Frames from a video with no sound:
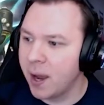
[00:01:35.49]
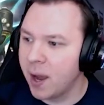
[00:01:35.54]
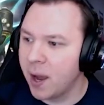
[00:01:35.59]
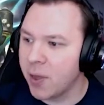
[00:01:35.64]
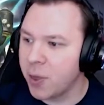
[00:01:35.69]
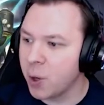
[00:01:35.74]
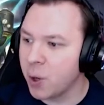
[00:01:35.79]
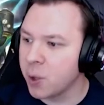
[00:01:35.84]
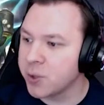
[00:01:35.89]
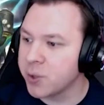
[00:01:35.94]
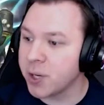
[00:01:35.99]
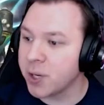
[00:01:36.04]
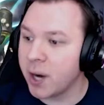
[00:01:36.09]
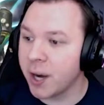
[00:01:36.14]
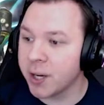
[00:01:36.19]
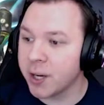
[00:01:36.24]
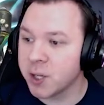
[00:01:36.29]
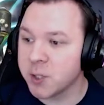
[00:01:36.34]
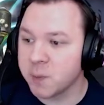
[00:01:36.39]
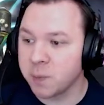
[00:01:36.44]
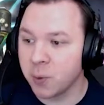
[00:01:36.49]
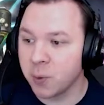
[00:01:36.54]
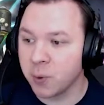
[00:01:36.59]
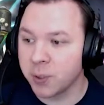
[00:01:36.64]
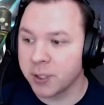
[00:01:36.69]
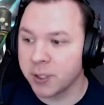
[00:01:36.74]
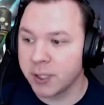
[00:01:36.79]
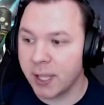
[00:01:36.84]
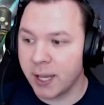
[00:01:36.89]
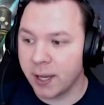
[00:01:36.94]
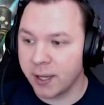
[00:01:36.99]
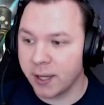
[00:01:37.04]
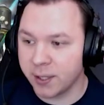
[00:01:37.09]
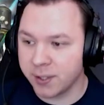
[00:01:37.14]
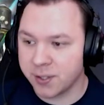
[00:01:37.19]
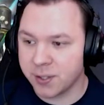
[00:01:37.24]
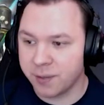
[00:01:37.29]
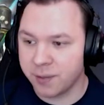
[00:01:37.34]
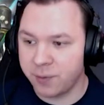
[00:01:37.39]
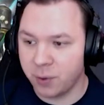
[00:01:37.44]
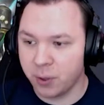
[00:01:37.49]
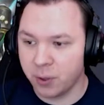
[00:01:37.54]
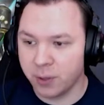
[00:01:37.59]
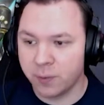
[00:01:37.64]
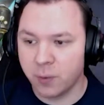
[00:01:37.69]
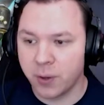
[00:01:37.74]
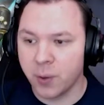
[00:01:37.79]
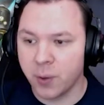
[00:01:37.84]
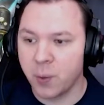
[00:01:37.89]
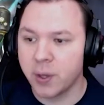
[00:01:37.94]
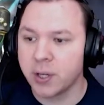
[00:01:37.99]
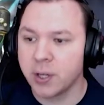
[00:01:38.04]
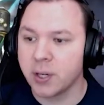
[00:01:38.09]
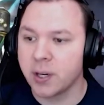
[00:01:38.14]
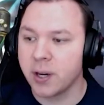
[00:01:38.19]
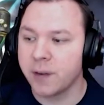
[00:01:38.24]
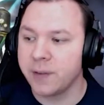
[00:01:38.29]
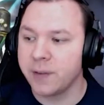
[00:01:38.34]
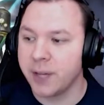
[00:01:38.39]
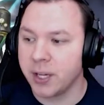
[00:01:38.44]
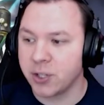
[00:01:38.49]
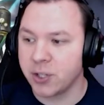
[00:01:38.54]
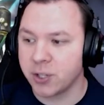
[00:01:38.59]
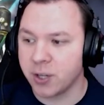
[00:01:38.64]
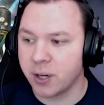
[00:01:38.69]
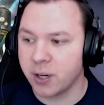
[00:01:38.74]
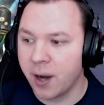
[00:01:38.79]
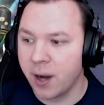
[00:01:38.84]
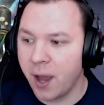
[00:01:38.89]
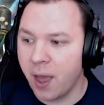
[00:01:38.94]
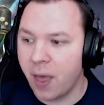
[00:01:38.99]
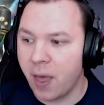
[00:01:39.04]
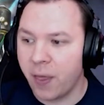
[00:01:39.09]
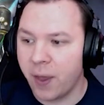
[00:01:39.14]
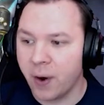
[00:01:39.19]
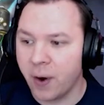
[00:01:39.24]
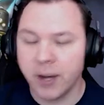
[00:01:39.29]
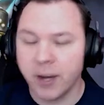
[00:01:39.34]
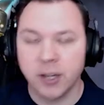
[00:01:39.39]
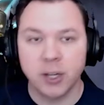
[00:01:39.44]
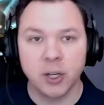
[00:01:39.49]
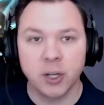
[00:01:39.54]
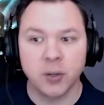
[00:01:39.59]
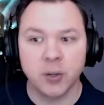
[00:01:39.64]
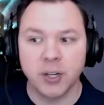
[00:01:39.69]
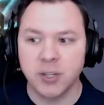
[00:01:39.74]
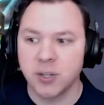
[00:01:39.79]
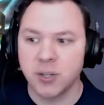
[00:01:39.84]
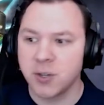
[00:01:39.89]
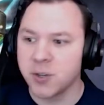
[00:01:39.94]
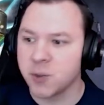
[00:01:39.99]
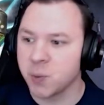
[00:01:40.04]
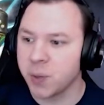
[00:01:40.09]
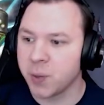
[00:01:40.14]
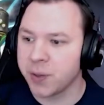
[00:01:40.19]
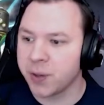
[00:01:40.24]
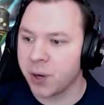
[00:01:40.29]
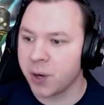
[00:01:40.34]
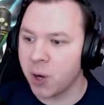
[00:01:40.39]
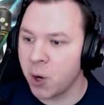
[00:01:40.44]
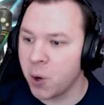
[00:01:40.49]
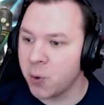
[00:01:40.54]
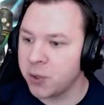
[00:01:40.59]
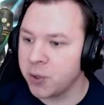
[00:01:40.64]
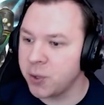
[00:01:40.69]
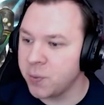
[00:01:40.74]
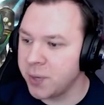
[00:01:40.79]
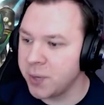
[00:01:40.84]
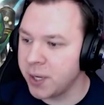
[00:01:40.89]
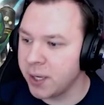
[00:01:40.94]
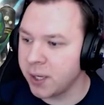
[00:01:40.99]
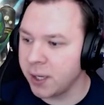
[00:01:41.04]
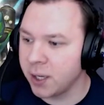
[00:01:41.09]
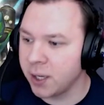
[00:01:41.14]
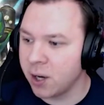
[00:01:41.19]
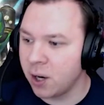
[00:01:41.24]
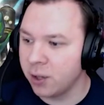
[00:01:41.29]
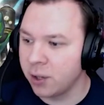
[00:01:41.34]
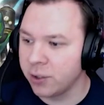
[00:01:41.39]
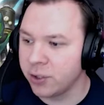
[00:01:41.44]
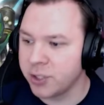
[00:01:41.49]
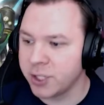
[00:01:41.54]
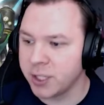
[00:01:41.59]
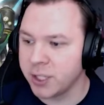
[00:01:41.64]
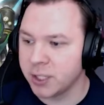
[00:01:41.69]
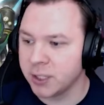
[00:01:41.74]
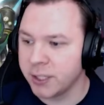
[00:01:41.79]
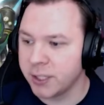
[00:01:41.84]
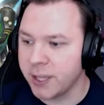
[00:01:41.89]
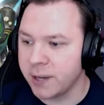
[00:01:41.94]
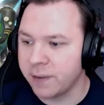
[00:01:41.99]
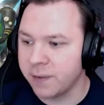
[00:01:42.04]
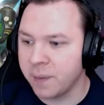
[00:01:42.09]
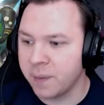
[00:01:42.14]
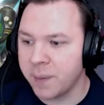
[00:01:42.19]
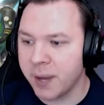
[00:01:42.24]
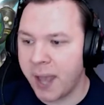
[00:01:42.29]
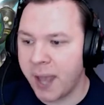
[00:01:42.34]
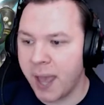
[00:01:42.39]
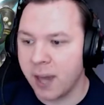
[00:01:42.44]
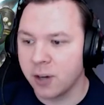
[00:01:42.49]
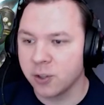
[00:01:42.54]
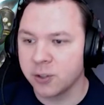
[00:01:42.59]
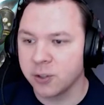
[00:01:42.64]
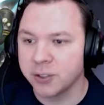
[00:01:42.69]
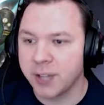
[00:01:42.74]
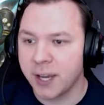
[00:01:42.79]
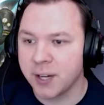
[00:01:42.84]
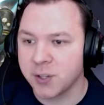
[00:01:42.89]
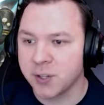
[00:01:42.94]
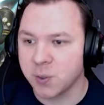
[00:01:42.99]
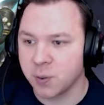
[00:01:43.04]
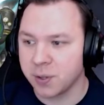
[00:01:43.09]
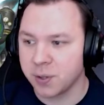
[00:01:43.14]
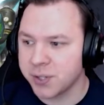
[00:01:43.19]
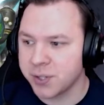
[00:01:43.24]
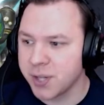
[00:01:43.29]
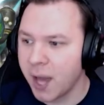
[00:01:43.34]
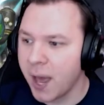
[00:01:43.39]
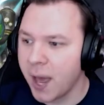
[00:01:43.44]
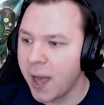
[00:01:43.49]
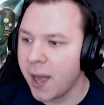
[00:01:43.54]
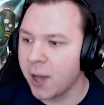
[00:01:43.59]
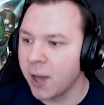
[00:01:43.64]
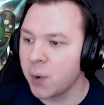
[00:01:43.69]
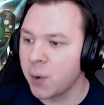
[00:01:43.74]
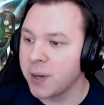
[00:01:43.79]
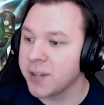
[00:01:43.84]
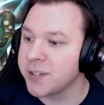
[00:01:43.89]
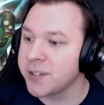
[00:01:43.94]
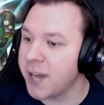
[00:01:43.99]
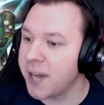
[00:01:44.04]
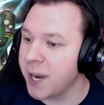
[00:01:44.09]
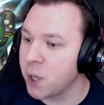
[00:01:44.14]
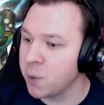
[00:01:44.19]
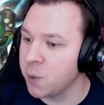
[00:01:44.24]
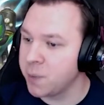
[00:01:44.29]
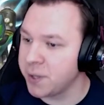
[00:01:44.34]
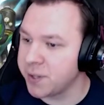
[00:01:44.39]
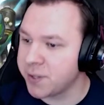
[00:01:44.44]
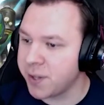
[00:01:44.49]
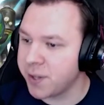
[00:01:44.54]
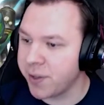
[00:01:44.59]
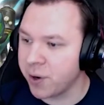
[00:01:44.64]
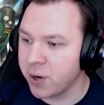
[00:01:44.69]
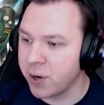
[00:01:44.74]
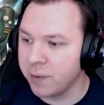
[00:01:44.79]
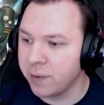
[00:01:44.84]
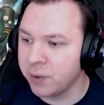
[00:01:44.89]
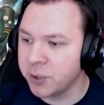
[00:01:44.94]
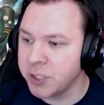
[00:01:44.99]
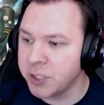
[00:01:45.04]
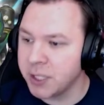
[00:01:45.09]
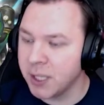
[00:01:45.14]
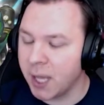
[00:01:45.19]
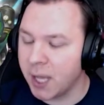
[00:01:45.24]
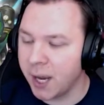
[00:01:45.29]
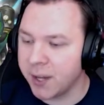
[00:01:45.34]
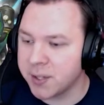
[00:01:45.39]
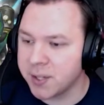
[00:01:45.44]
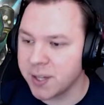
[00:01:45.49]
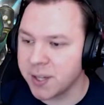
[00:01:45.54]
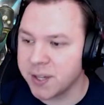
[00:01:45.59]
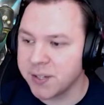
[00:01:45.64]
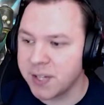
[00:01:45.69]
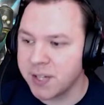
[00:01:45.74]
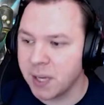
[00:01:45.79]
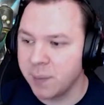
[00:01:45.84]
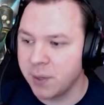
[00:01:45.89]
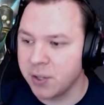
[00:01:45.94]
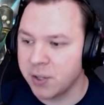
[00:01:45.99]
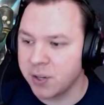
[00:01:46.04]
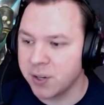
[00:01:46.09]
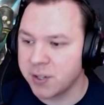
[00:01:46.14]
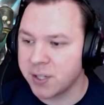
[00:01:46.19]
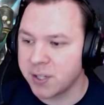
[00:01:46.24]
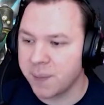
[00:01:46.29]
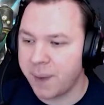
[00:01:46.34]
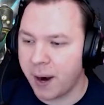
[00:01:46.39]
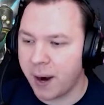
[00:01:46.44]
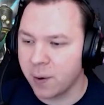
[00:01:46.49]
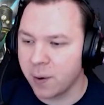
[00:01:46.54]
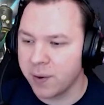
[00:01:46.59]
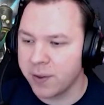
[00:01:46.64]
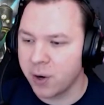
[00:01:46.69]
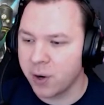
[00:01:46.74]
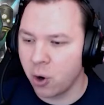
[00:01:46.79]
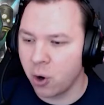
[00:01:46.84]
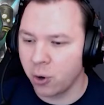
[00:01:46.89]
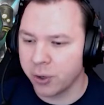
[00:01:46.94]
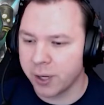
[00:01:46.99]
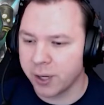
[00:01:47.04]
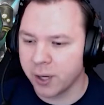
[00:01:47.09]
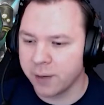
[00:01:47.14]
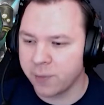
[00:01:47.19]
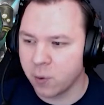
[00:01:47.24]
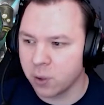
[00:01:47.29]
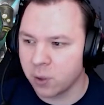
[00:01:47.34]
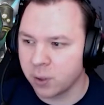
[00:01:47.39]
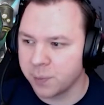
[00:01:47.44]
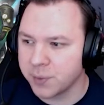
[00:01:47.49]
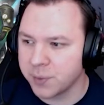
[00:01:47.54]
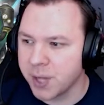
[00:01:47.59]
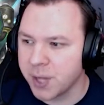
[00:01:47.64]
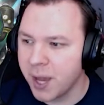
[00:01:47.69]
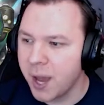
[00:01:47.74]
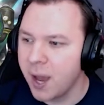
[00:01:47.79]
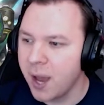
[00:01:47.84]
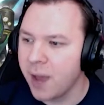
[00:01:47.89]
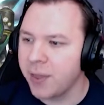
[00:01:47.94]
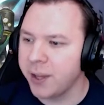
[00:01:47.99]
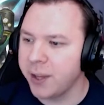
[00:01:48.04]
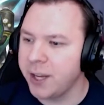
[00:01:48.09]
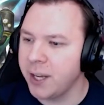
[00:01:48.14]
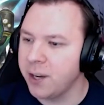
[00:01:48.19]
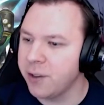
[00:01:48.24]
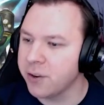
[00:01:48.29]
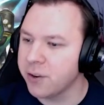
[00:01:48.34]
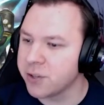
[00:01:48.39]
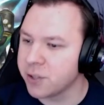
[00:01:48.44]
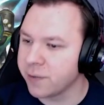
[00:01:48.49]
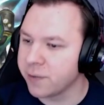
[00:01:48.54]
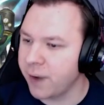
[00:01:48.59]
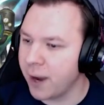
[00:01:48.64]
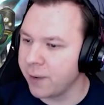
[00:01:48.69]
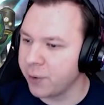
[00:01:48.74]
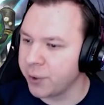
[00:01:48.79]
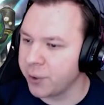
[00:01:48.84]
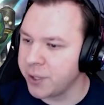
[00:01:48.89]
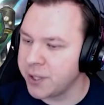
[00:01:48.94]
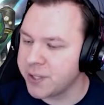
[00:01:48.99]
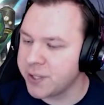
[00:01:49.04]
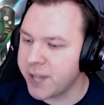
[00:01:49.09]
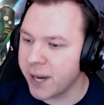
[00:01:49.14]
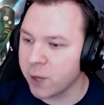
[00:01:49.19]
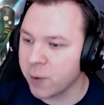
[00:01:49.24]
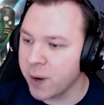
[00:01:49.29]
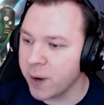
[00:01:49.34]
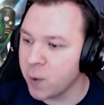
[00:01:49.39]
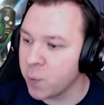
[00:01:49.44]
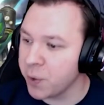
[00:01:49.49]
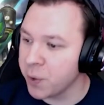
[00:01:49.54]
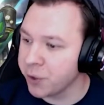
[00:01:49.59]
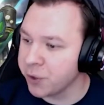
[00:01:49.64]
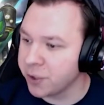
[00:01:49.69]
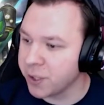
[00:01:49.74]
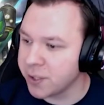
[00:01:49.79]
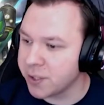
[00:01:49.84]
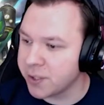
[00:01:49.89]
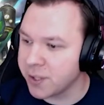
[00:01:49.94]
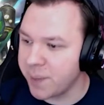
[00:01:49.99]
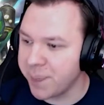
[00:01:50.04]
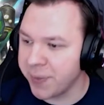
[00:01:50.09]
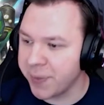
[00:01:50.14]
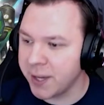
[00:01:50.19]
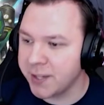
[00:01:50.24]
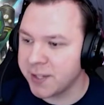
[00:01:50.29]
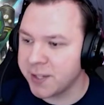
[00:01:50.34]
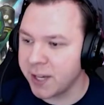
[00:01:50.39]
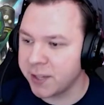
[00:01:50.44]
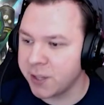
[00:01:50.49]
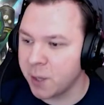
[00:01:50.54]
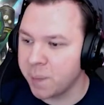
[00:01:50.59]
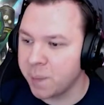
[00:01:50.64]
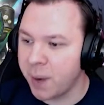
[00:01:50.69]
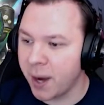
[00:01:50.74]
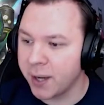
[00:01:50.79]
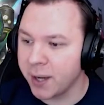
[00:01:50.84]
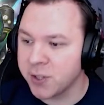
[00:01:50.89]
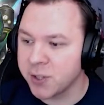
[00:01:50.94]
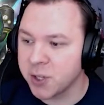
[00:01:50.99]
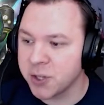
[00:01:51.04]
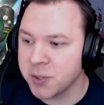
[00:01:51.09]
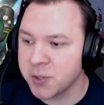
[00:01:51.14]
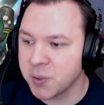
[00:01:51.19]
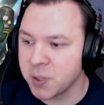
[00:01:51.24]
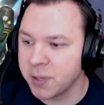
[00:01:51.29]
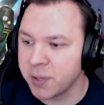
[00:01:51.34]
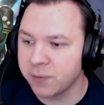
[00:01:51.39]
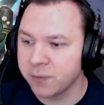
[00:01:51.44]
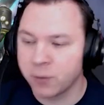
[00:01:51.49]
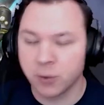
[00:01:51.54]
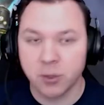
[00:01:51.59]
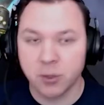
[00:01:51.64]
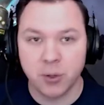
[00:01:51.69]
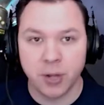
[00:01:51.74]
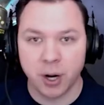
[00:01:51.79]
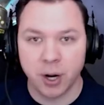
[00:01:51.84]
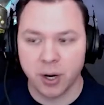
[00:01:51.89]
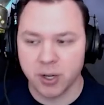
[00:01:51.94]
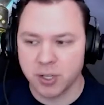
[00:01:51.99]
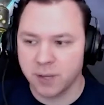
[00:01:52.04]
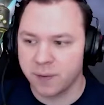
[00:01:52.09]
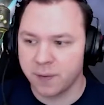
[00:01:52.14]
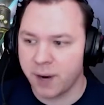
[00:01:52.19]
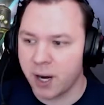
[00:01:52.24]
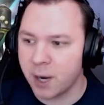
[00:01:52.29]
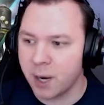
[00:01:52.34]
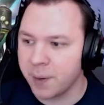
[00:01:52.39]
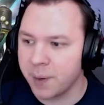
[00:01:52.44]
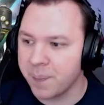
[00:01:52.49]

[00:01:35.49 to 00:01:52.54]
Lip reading: Those are unexplored glens full of the wonder of nature. Therein, creatures with their own unique ecology live, mechanical dinosaurs. Known as DinoMist, their novelty lies in the steam engines that power their hulking forms. The key to their survival is that great wilderness is that their bodies are suited to the harsh environment.